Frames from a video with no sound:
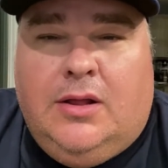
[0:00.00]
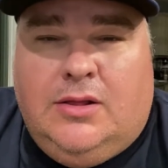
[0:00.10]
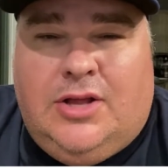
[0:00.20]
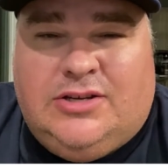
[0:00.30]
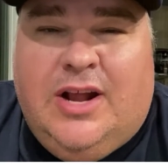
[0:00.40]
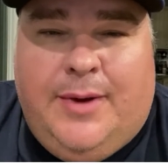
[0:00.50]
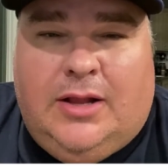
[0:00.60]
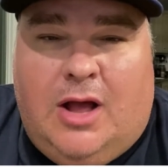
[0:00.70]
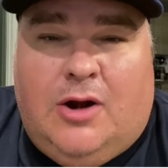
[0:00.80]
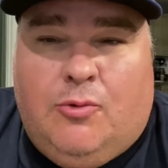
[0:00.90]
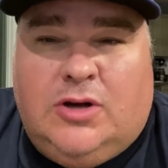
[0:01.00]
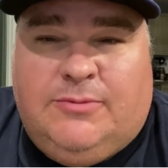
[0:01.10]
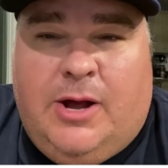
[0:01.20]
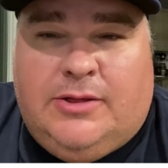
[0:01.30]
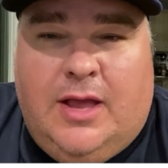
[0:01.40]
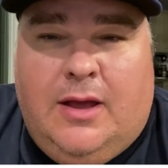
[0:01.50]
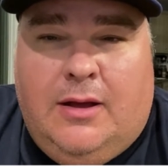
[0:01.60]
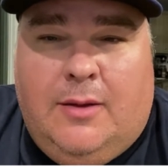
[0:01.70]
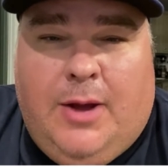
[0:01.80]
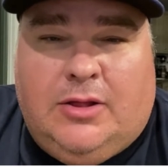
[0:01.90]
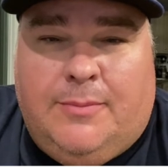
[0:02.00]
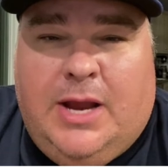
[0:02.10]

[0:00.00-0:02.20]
there's going to be a lot of words about the